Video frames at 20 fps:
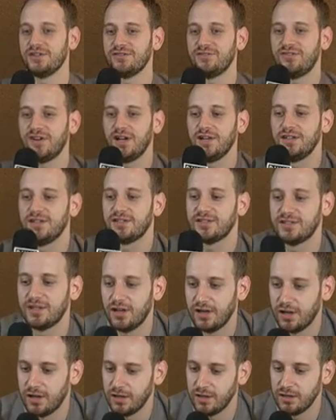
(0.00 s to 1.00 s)
can find us
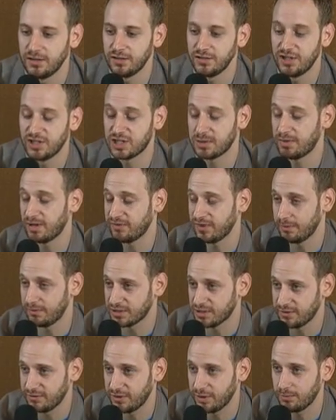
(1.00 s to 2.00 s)
on
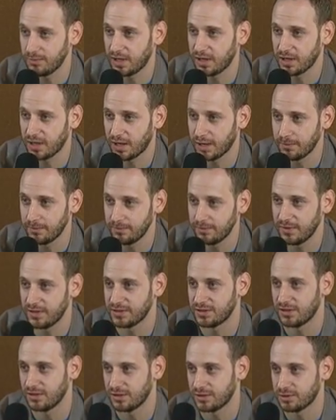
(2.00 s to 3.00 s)
justaboutfamousthefilm.com
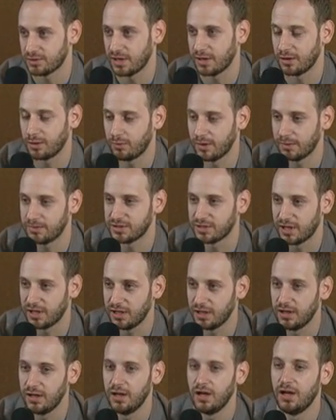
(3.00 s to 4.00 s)
is our just regular
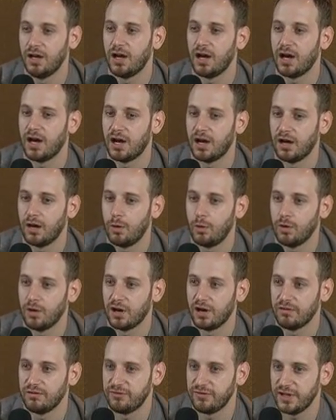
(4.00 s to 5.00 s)
website. We're
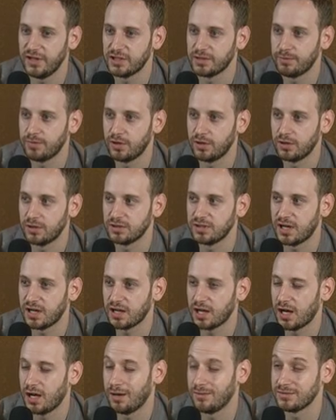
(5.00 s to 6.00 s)
on
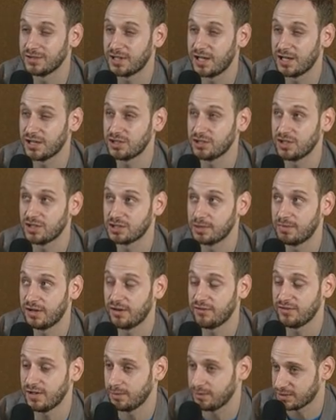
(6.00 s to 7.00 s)

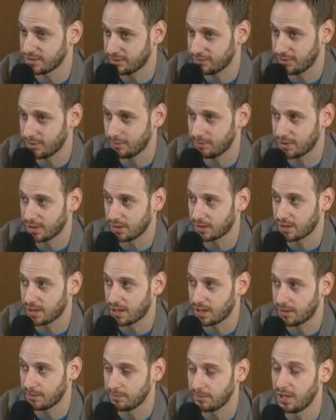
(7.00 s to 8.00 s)

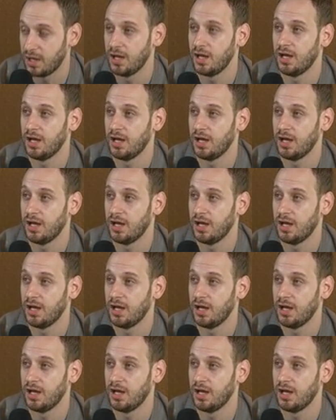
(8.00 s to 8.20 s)
facebook.com/justaboutfamousthefilm.com.